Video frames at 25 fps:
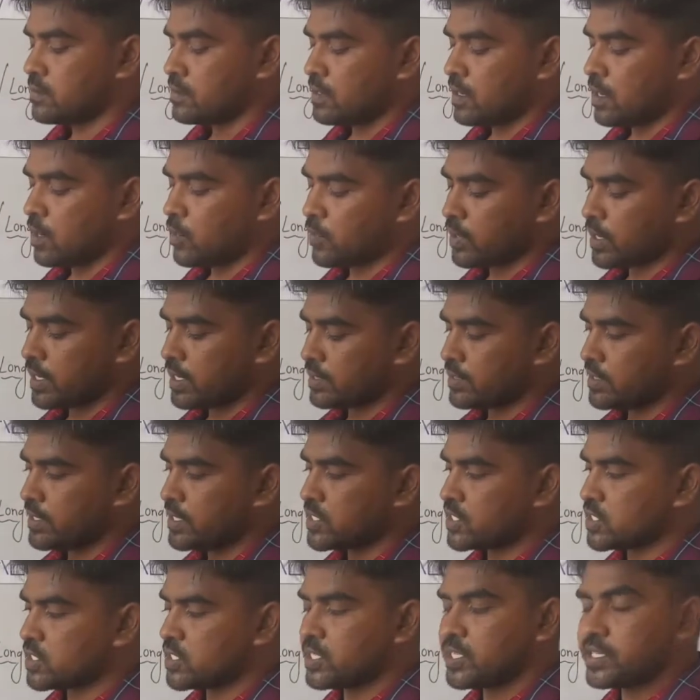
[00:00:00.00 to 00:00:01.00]
our earth
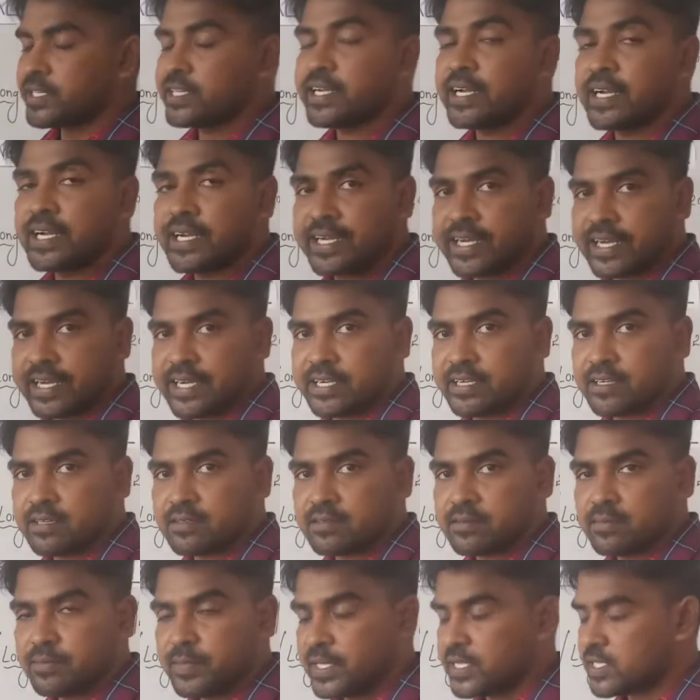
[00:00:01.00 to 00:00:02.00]
is
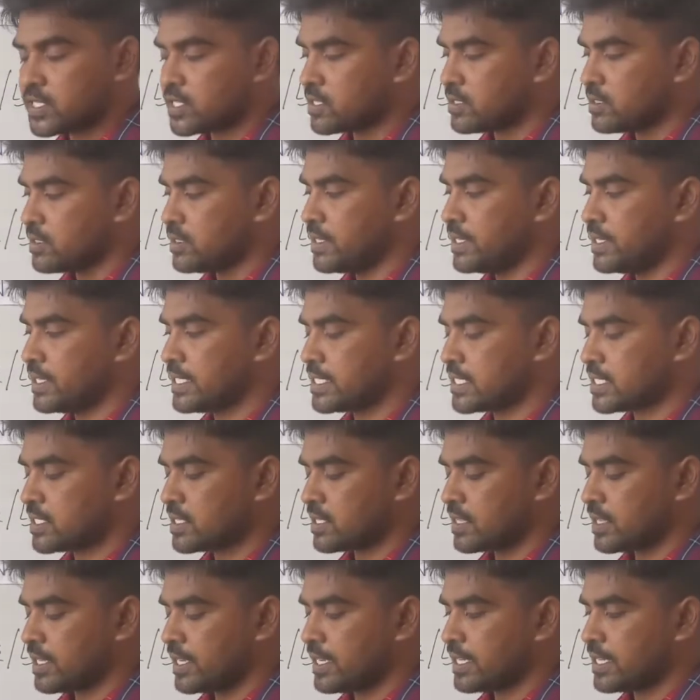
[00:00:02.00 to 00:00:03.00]
tilted, means it is
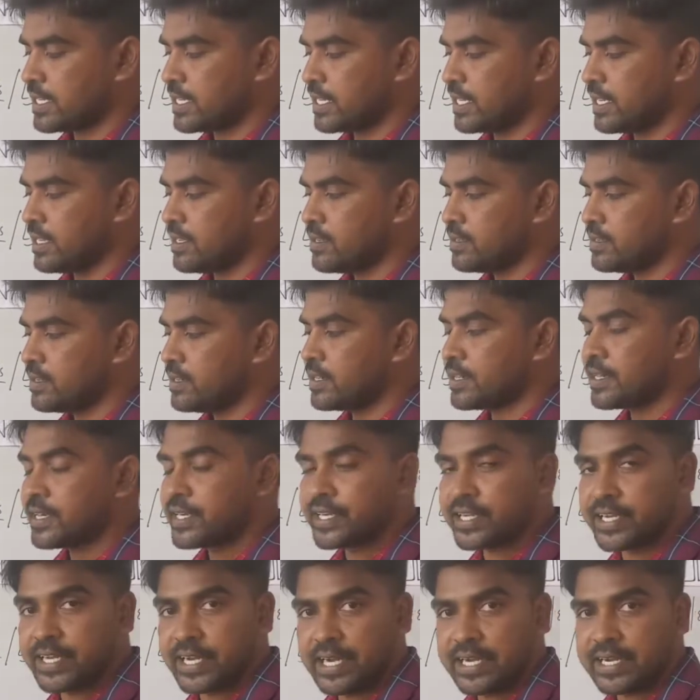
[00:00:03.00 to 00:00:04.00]
slightly
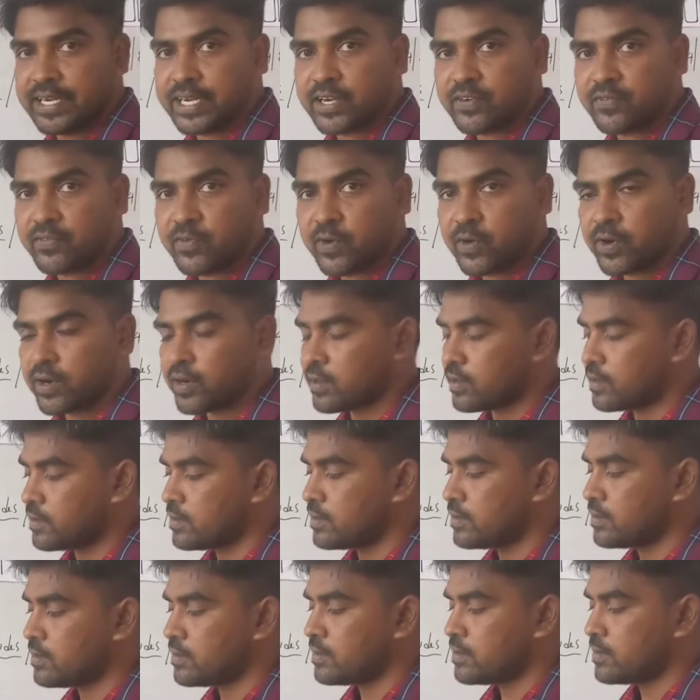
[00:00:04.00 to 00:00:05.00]
tilted for
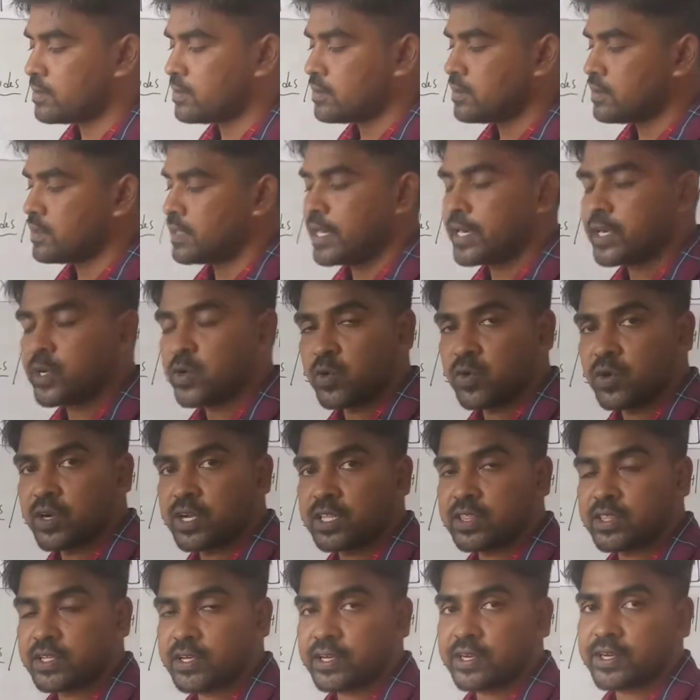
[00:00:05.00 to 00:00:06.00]
a
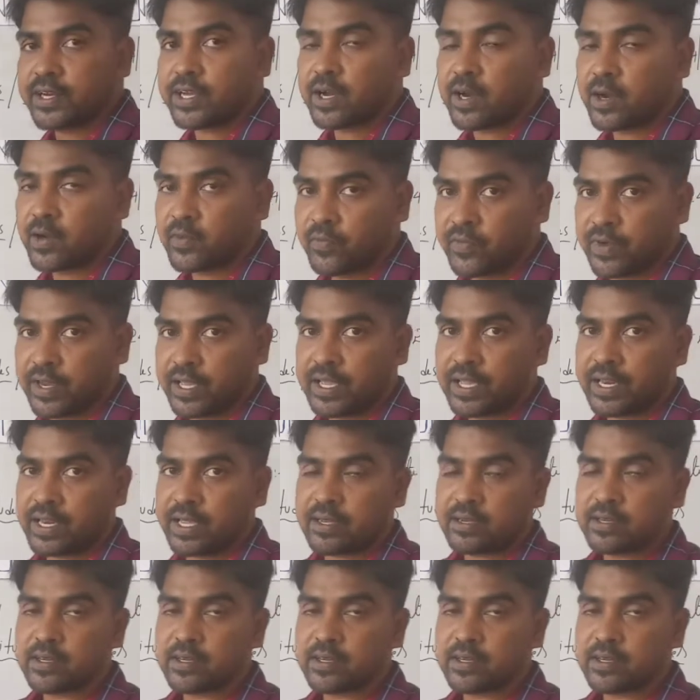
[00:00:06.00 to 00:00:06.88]
23.5 degree.